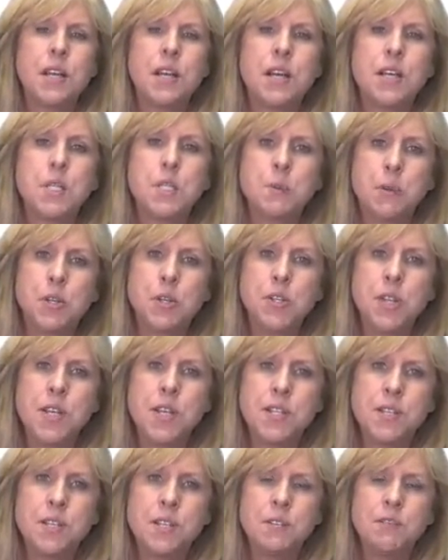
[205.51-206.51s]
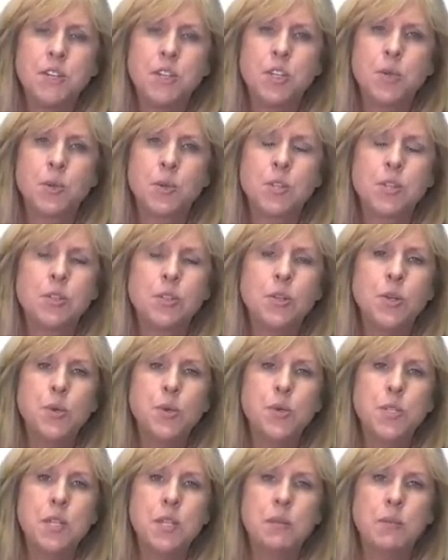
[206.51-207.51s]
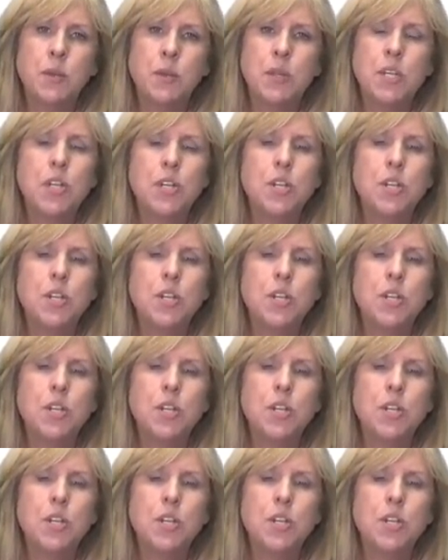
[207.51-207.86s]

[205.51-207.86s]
Especially as individuals lose the ability